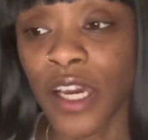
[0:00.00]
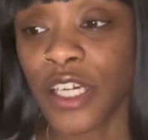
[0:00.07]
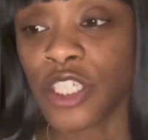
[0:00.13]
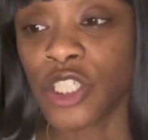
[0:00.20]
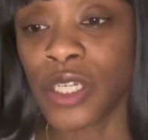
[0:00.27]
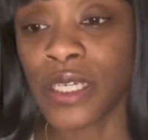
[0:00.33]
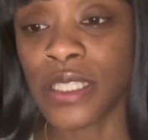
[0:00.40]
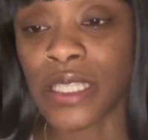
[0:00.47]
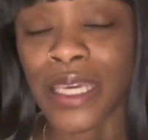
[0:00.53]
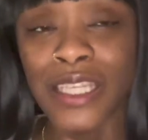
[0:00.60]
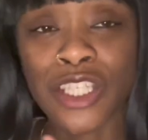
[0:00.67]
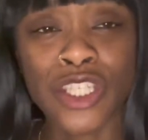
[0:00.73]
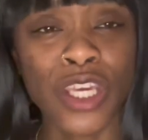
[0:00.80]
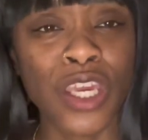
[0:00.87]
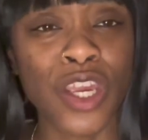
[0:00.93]
just
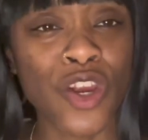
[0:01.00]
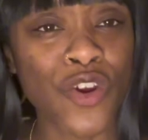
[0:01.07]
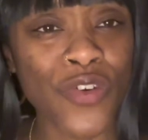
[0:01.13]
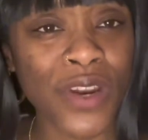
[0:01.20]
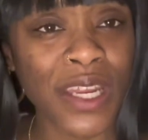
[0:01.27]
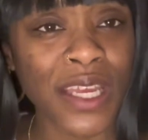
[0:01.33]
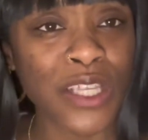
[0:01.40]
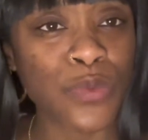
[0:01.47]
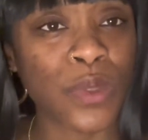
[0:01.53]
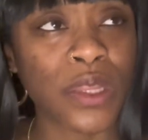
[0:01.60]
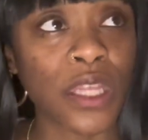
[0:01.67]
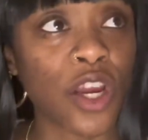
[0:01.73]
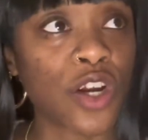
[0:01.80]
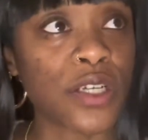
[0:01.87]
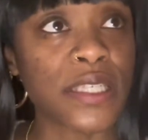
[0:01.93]
insecurities
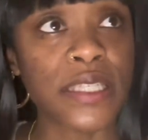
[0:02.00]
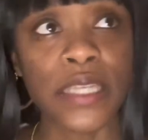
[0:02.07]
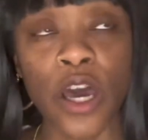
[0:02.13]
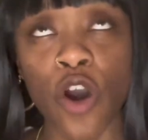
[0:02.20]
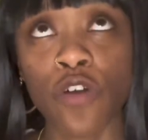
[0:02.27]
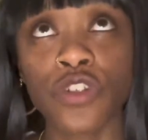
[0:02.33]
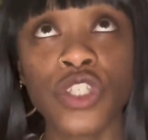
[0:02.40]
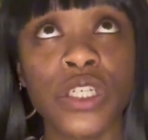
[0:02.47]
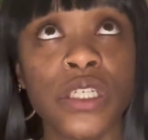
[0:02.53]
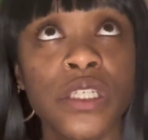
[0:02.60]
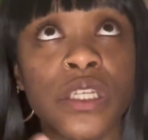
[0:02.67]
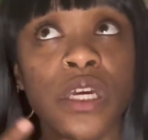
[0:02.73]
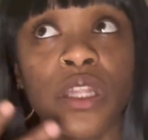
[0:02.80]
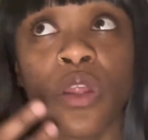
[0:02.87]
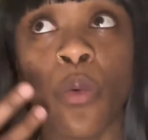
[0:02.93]
within herself. She's
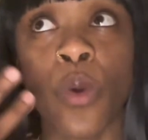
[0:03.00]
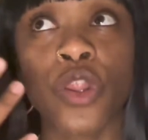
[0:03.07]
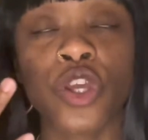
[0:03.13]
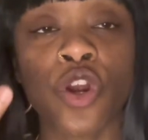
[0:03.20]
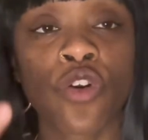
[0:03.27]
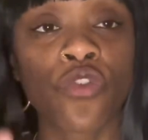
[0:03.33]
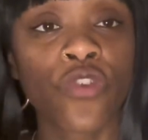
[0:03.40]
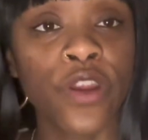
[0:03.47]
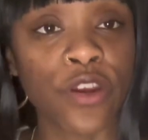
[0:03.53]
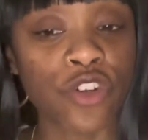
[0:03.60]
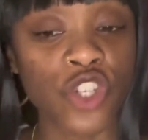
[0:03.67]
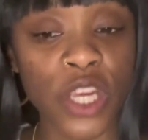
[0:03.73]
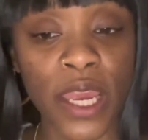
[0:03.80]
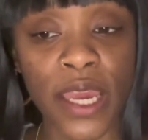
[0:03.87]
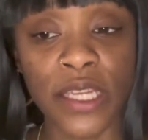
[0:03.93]
dealing with career
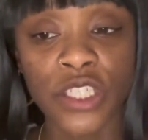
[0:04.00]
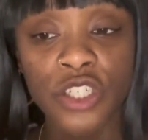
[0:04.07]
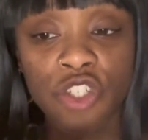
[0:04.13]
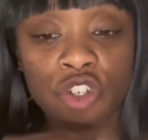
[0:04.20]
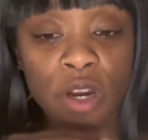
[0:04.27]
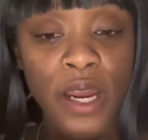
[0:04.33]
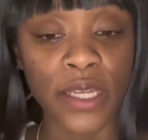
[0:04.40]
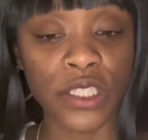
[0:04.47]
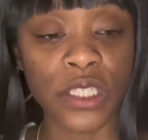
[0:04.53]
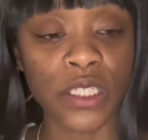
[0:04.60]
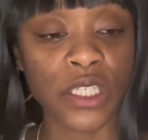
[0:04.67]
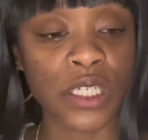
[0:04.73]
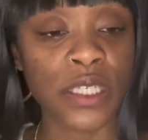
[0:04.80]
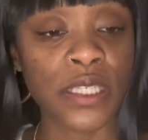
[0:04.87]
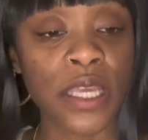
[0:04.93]
change and trying to
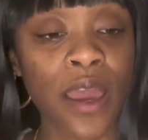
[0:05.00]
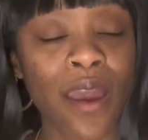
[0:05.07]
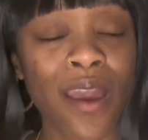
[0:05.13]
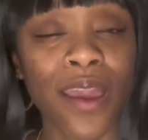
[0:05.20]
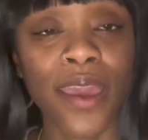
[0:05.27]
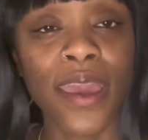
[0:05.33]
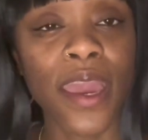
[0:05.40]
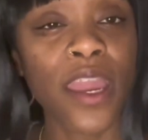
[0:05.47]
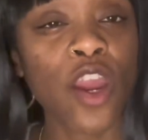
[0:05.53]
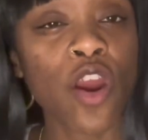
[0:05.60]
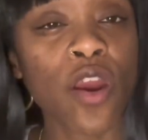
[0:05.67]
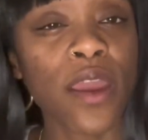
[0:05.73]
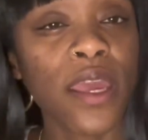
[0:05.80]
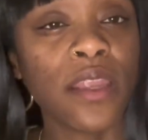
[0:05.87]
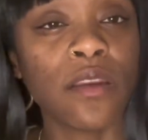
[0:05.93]
just gain her
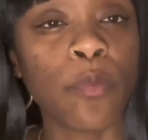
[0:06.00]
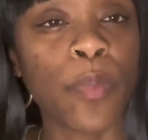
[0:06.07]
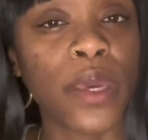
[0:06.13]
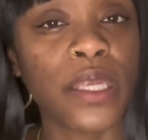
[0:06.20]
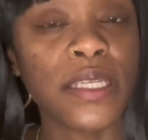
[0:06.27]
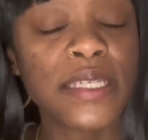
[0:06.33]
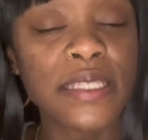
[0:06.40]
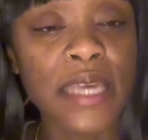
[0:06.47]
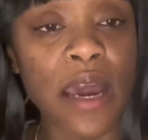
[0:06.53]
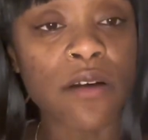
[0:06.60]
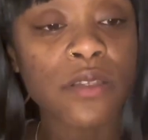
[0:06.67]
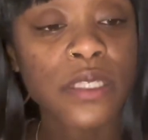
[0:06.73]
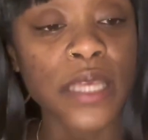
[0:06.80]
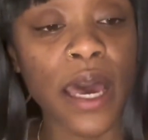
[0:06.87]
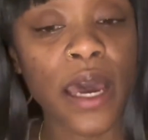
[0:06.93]
independence
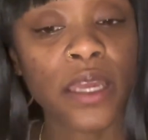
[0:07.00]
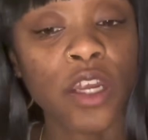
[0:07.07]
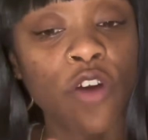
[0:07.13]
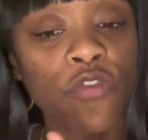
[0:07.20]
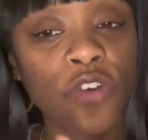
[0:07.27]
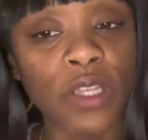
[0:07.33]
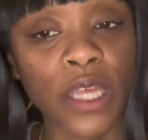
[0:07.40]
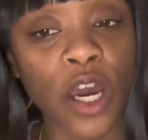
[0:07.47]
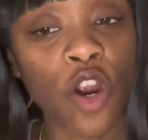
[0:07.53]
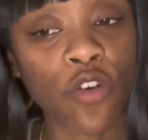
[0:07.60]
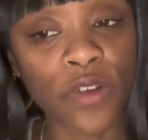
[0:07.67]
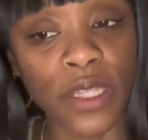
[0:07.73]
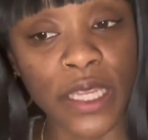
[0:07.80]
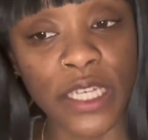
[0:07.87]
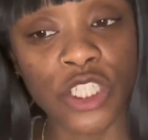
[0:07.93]
outside of her
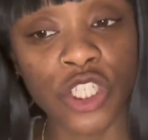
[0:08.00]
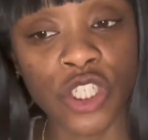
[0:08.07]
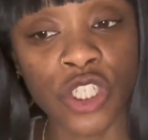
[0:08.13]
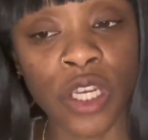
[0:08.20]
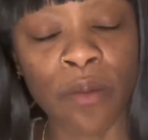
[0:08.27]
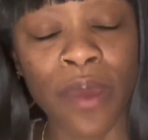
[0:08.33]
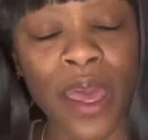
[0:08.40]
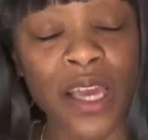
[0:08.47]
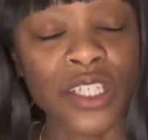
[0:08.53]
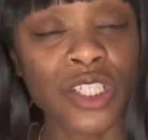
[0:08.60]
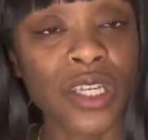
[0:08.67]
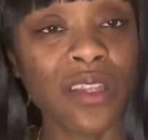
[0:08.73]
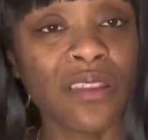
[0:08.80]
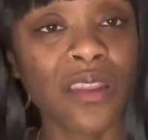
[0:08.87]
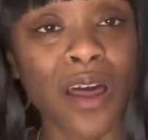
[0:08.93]
relationship.
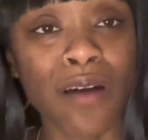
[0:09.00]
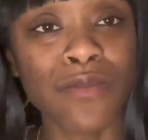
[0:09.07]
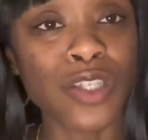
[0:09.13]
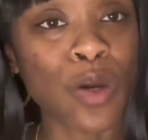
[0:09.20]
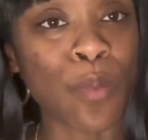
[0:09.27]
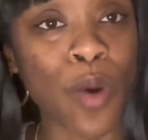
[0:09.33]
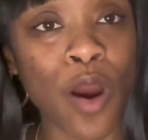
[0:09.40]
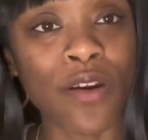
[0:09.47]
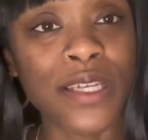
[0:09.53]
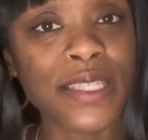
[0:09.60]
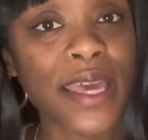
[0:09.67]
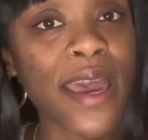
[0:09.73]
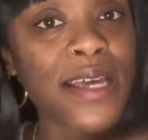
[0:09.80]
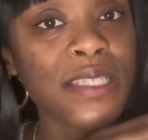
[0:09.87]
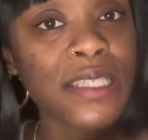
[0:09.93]
She loves Amari's
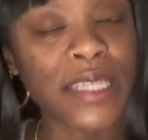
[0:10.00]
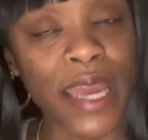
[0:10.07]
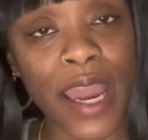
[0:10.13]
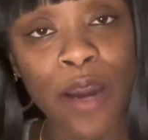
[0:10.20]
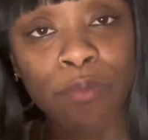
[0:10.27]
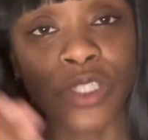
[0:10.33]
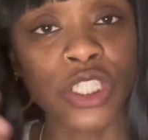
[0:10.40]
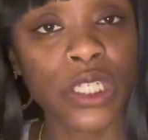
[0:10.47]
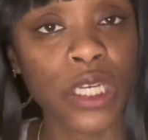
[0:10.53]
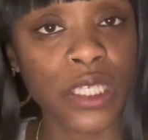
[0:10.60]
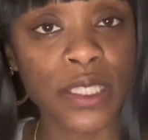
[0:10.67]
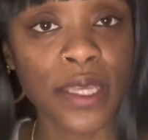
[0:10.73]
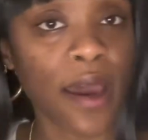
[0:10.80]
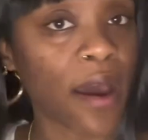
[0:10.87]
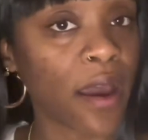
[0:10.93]
ass down, but she is
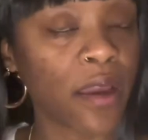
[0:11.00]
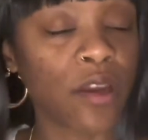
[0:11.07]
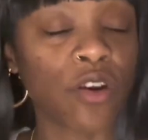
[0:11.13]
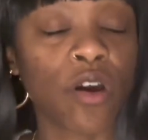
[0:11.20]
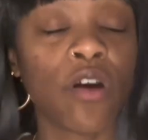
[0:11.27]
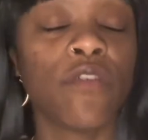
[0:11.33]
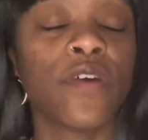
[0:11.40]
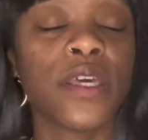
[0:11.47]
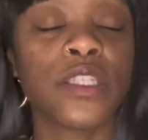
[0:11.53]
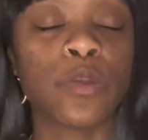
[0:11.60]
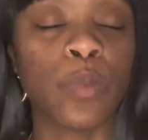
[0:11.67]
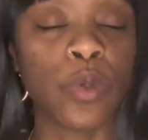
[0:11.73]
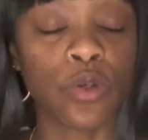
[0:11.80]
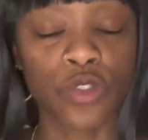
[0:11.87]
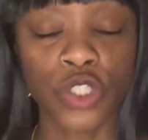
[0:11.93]
tired of his
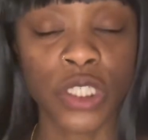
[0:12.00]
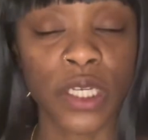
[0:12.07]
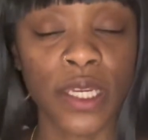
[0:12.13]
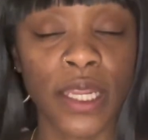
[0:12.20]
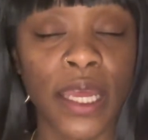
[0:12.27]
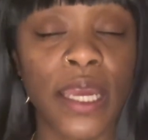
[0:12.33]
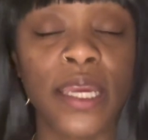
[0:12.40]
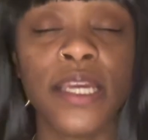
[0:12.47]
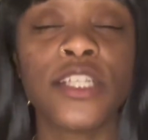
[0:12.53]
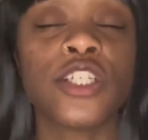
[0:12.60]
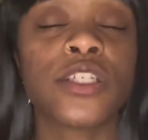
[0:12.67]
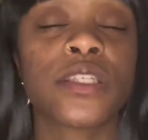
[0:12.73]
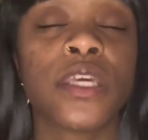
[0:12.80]
bullshit, and he just